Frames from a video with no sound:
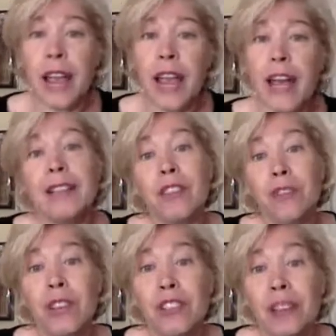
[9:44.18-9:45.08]
and at the
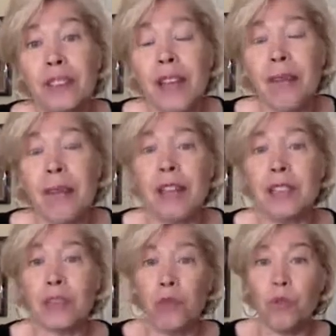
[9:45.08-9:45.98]
trade shows i make
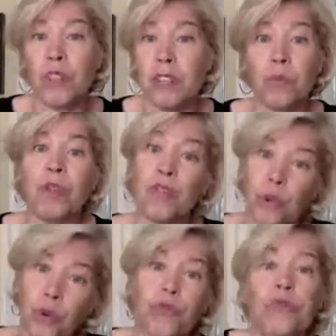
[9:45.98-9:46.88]
smoothies with
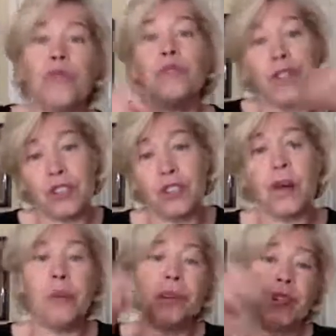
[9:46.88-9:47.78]
Flora4
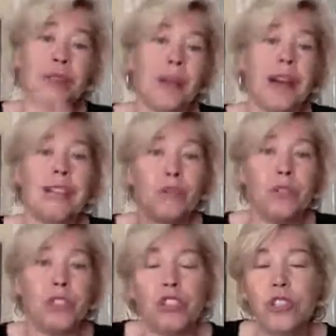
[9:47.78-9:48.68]
strawberries some ice some
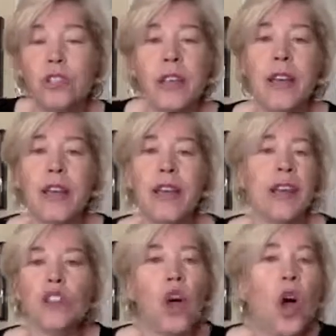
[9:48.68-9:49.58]
orange juice
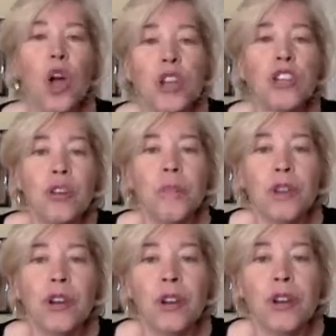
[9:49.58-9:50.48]
it's all human
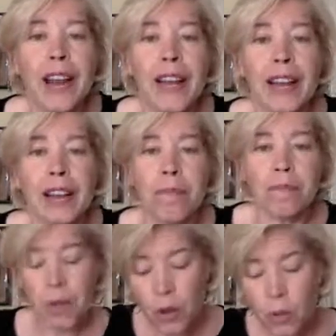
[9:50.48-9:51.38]
grade organic
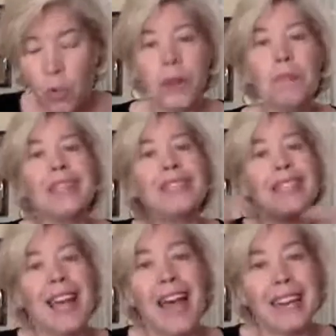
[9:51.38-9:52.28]
we mix
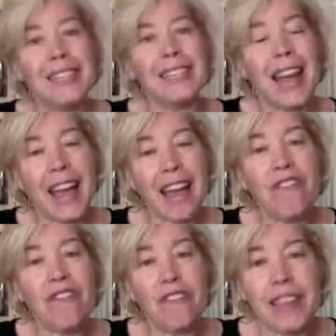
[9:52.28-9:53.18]
that into
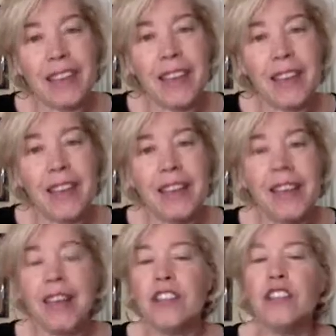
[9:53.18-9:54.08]
everything
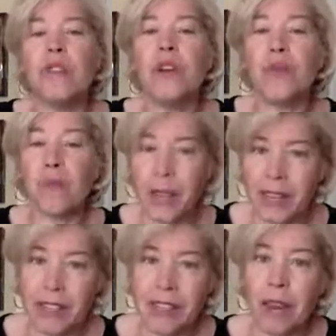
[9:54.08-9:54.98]
so like
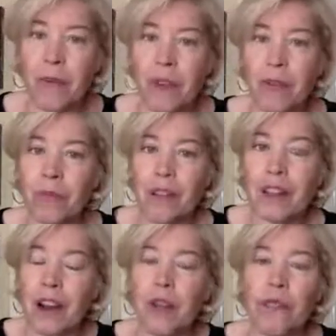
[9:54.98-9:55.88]
you say when you read the
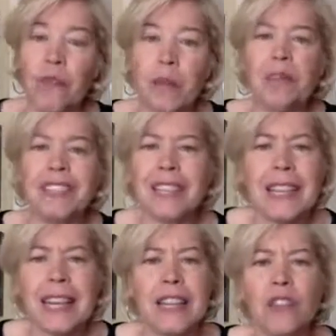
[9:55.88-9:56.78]
Carna4 label it's
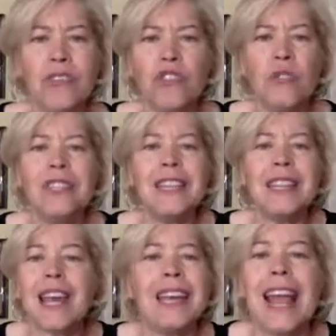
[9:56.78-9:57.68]
clean there's no
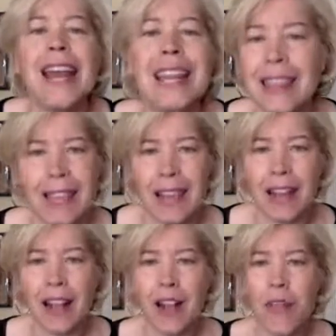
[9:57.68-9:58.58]
synthetic anything
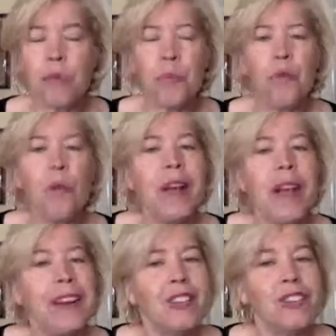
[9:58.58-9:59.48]
the
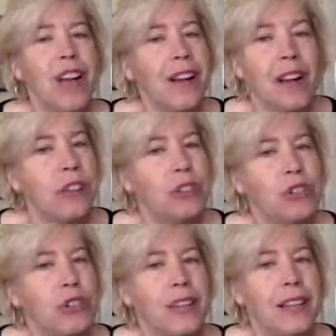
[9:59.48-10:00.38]
probiotics are not
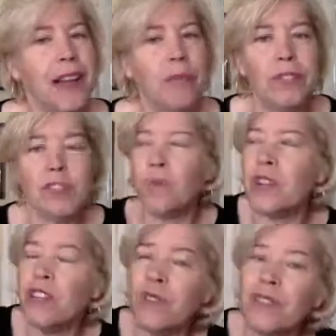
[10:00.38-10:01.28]
cultured in a lab which is why
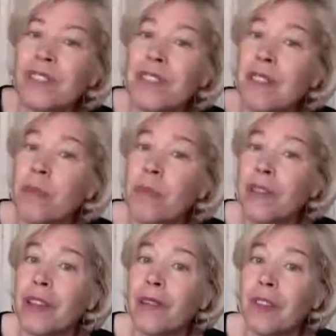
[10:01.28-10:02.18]
you don't see them on the
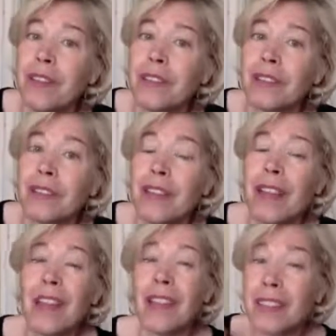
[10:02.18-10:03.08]
ingredients list
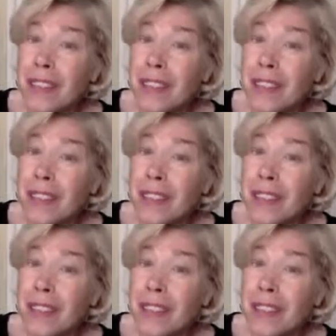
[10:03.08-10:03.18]
because